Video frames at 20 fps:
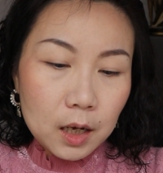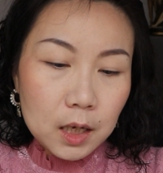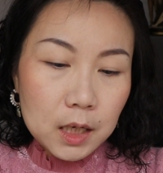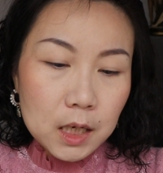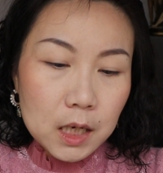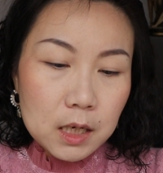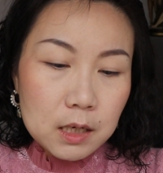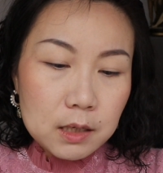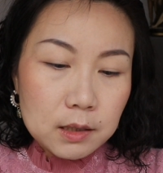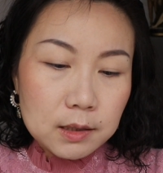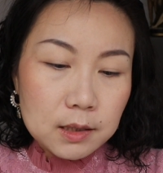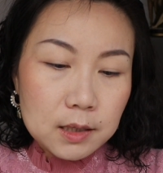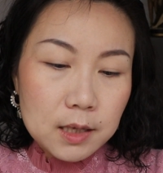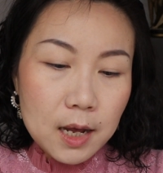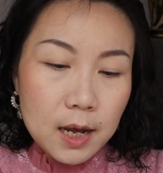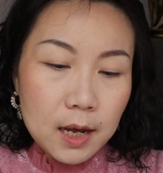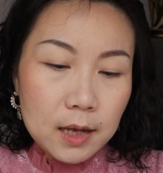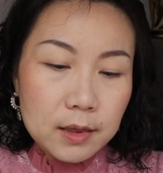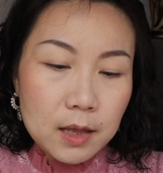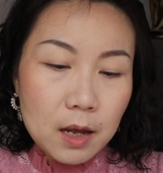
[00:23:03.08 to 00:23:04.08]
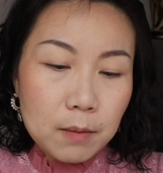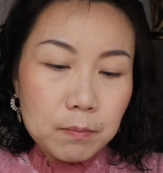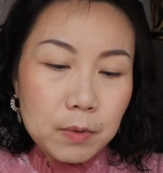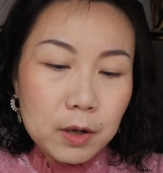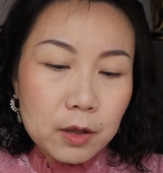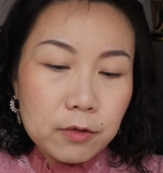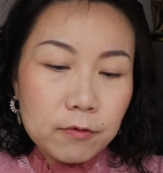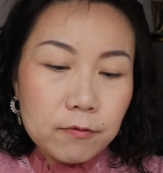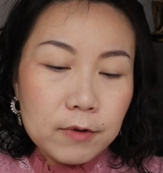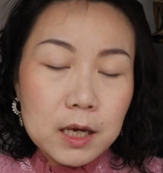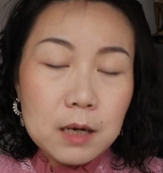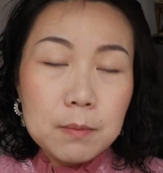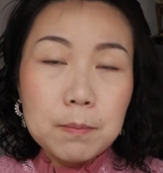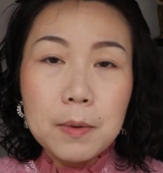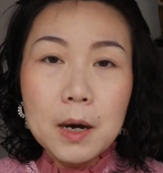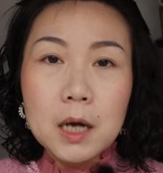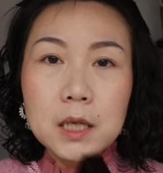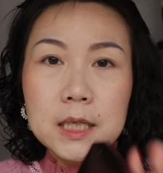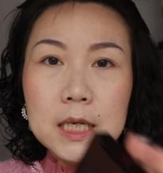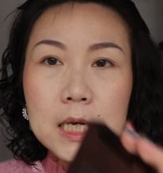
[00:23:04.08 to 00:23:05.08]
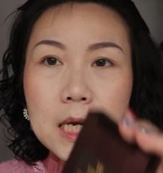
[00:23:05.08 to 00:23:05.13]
Is the number 3 Body